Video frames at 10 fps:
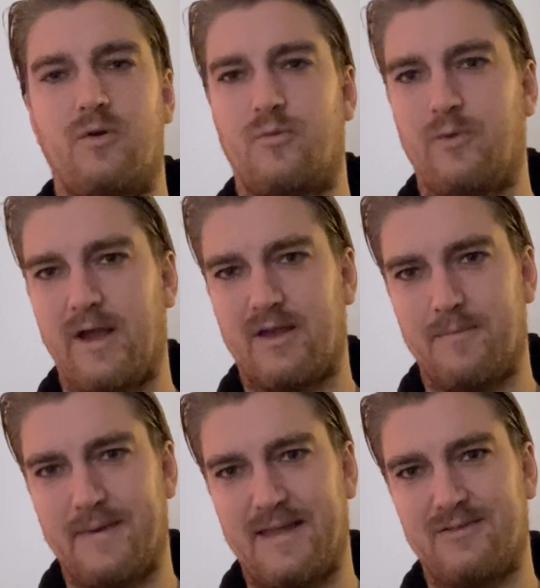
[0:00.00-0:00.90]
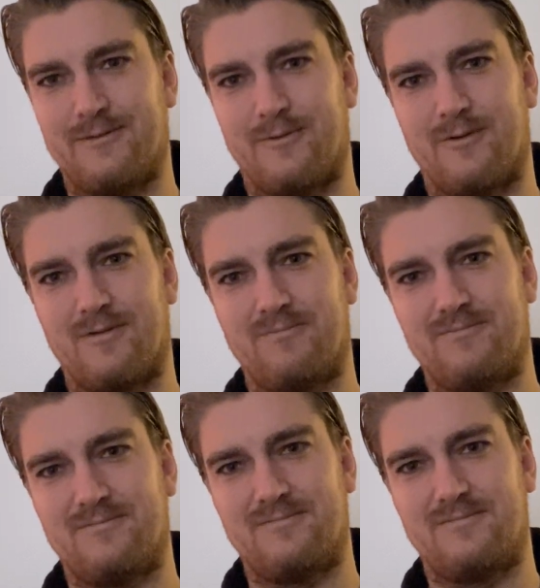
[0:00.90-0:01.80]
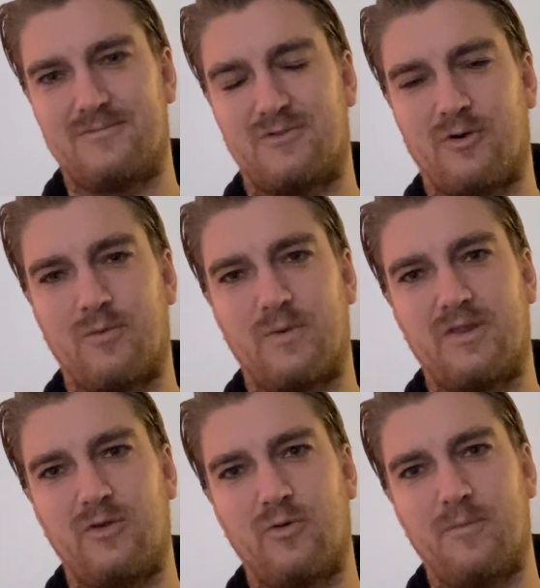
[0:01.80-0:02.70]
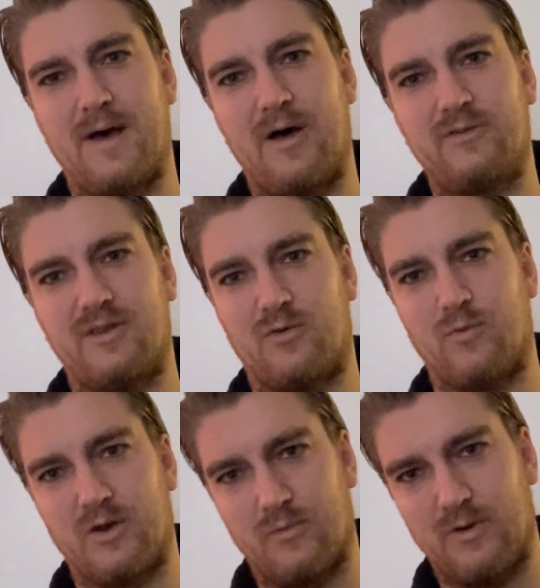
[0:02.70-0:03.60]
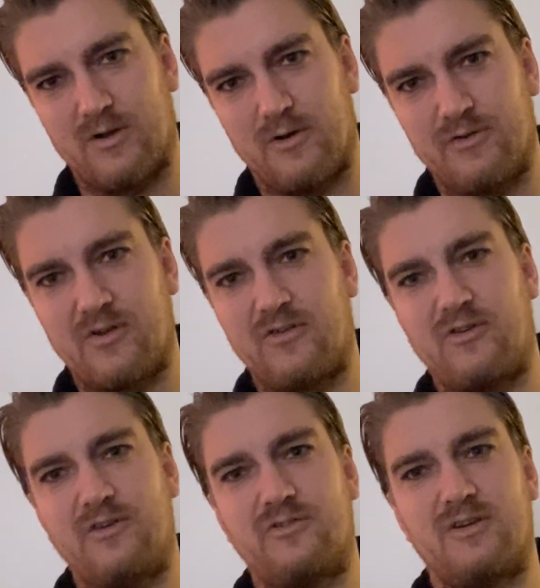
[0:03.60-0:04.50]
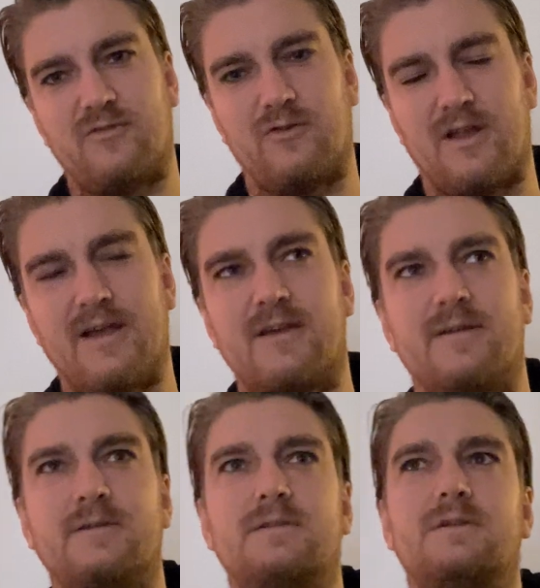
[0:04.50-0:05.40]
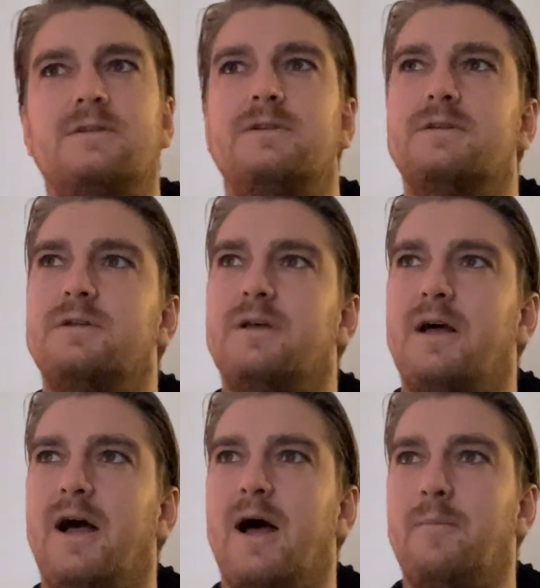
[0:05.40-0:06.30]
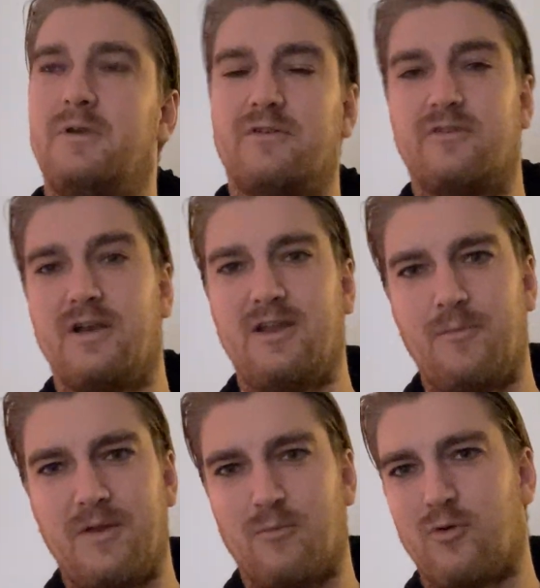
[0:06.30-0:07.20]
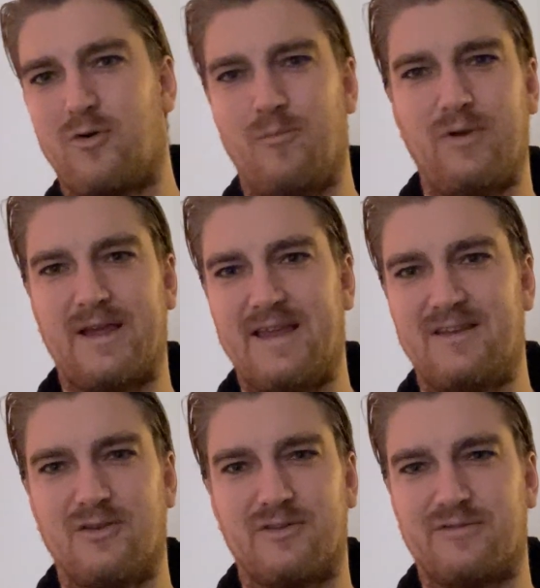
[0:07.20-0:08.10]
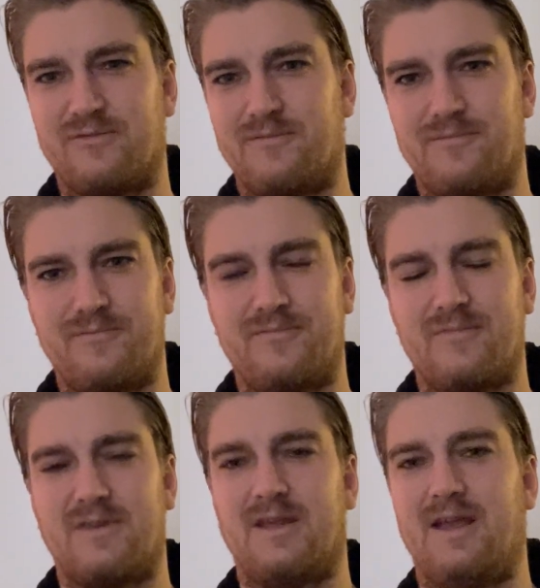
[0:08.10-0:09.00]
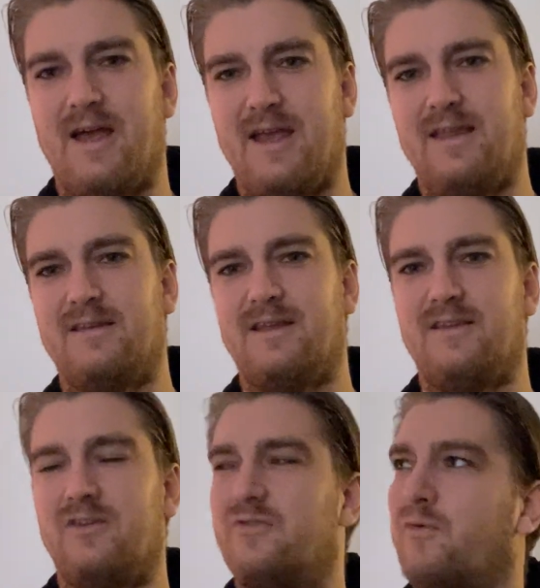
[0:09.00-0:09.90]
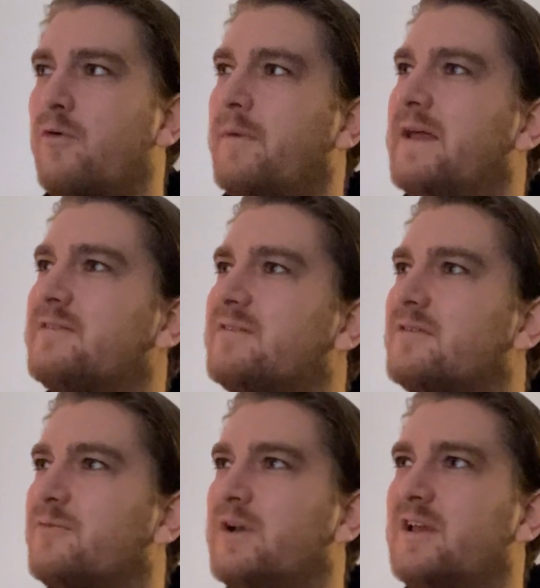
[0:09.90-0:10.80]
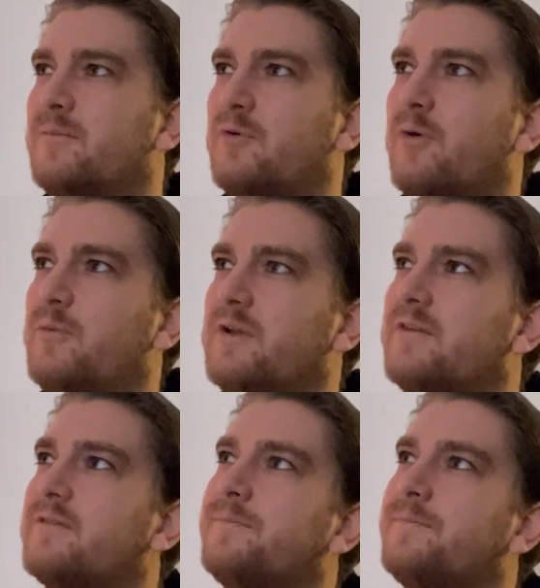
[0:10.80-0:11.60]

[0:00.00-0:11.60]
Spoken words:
recommend or talk with you about in a one-on-one coaching session if you like, because they're a little bit more complicated, not in this format really appropriate.